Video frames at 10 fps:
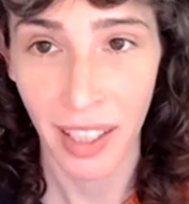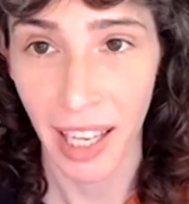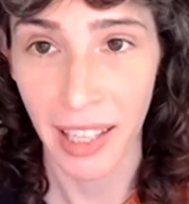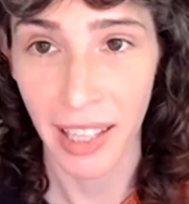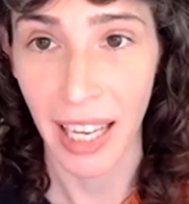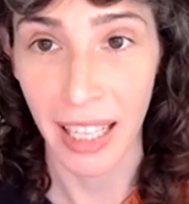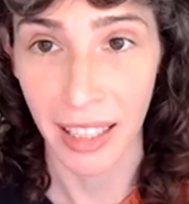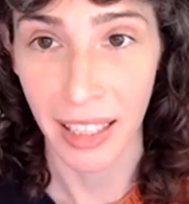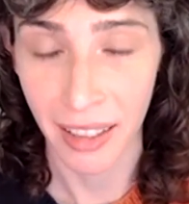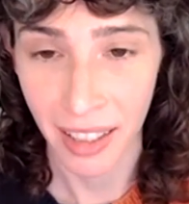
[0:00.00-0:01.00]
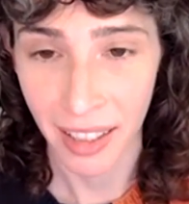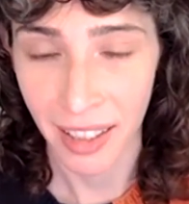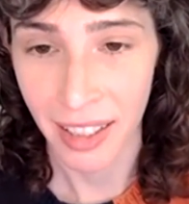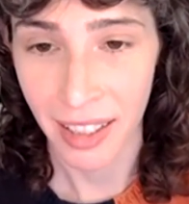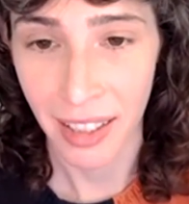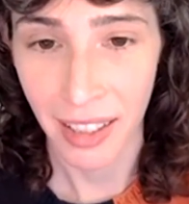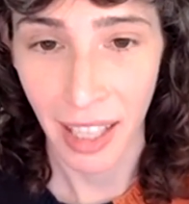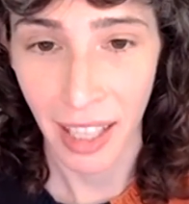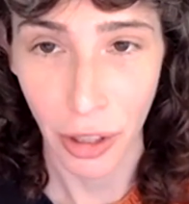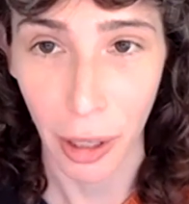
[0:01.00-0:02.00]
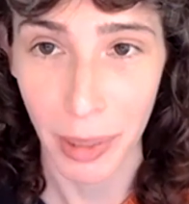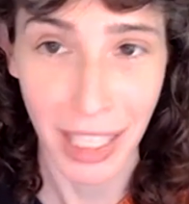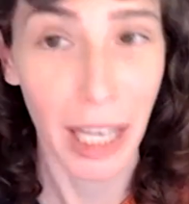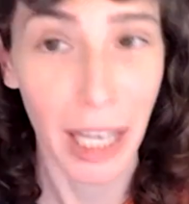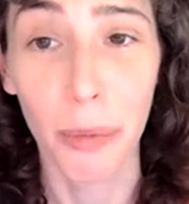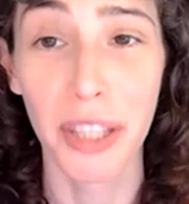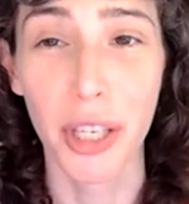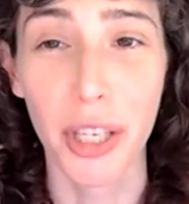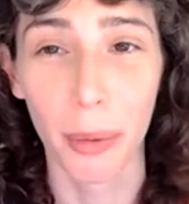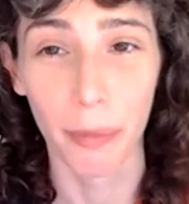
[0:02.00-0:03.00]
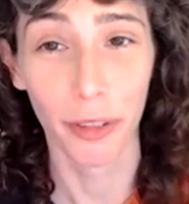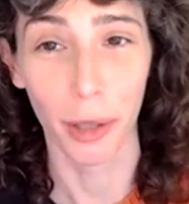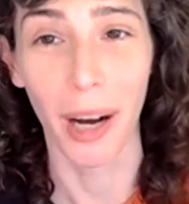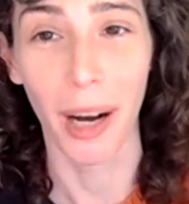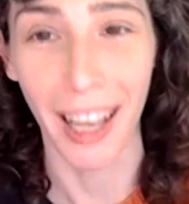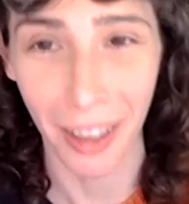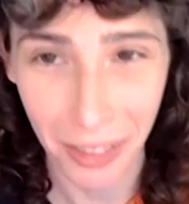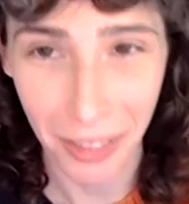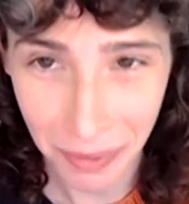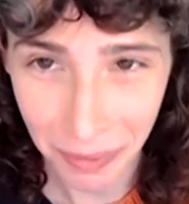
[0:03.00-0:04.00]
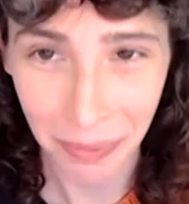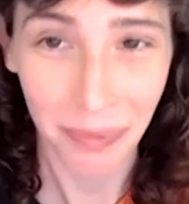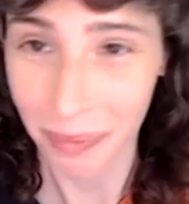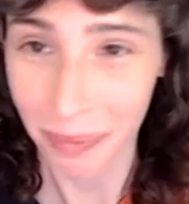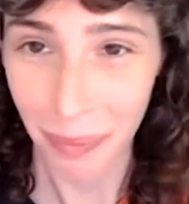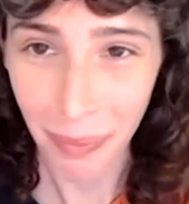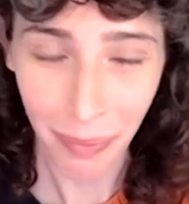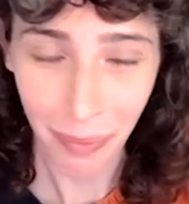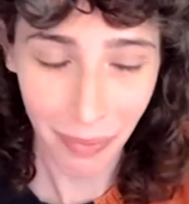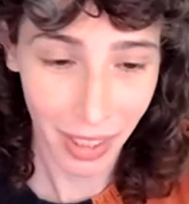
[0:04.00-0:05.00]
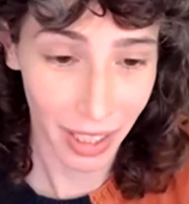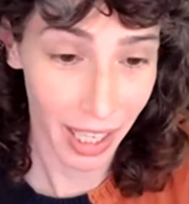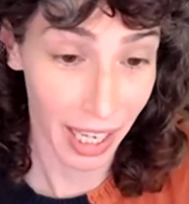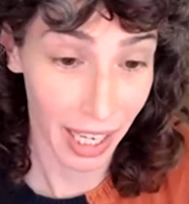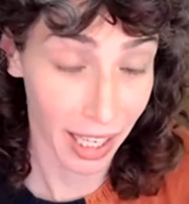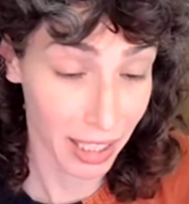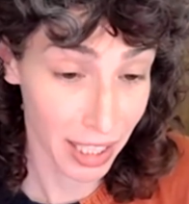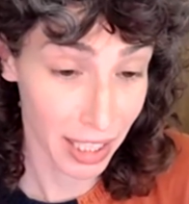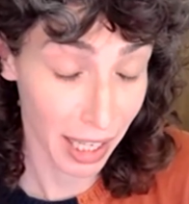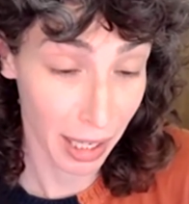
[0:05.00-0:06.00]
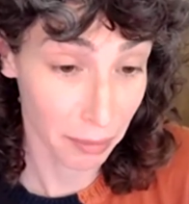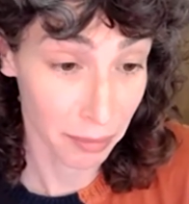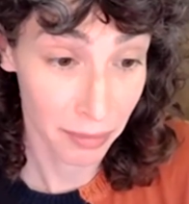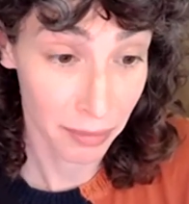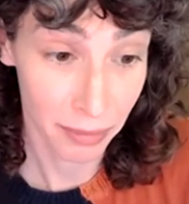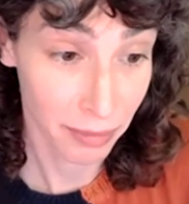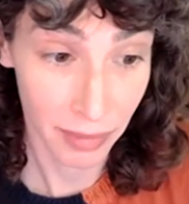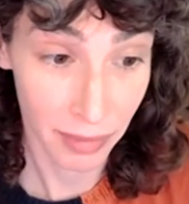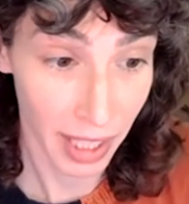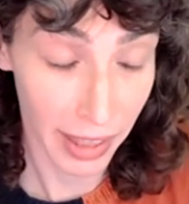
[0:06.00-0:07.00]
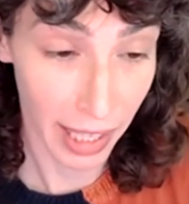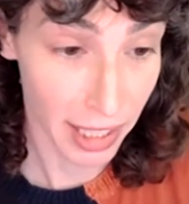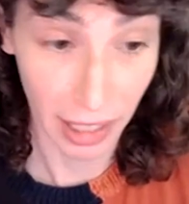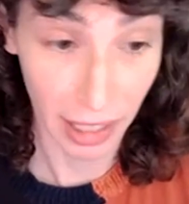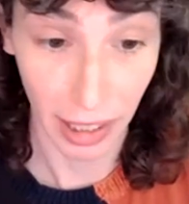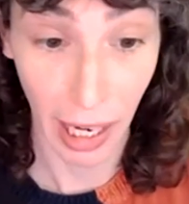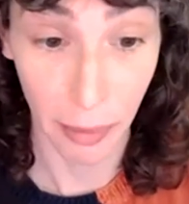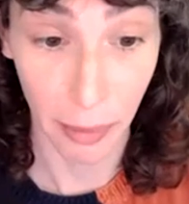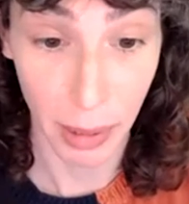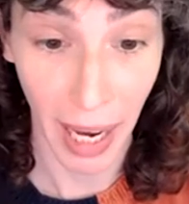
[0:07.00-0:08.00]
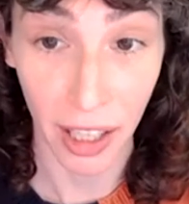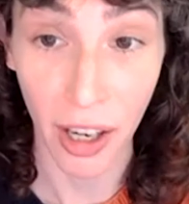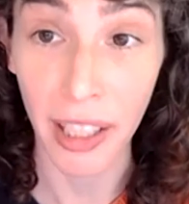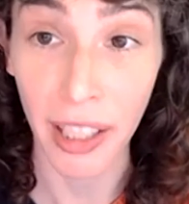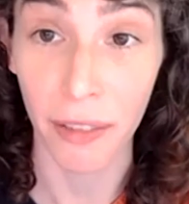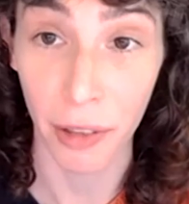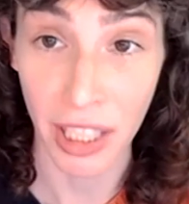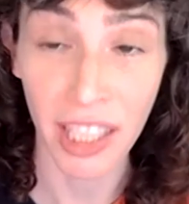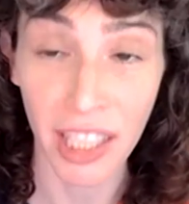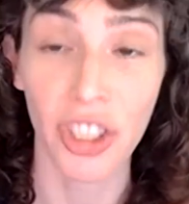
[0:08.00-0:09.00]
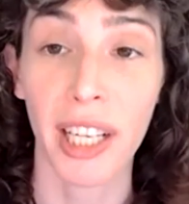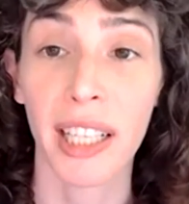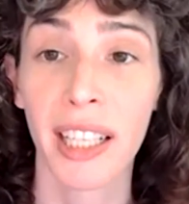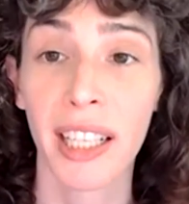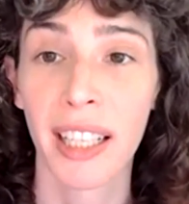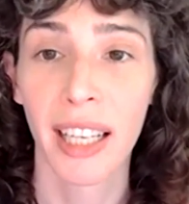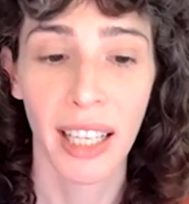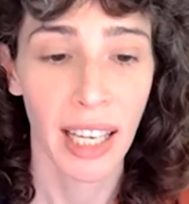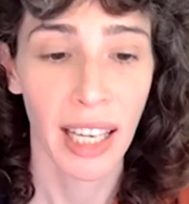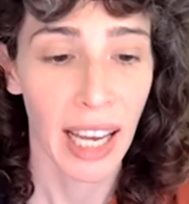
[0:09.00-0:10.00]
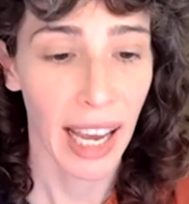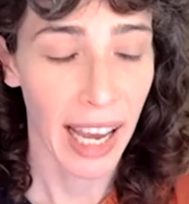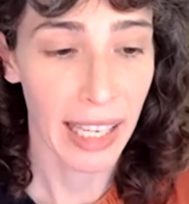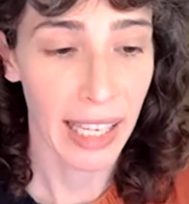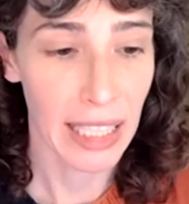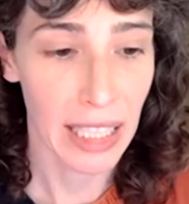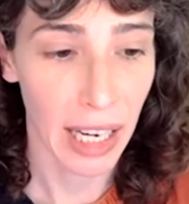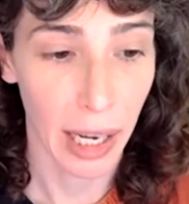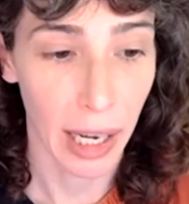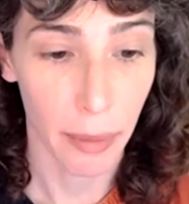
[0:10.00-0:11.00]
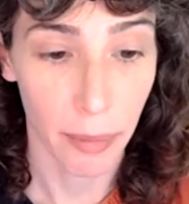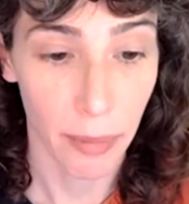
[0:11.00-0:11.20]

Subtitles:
and then I thought it was done with Zoom for a while. And then suddenly I was back on it for teaching, and I,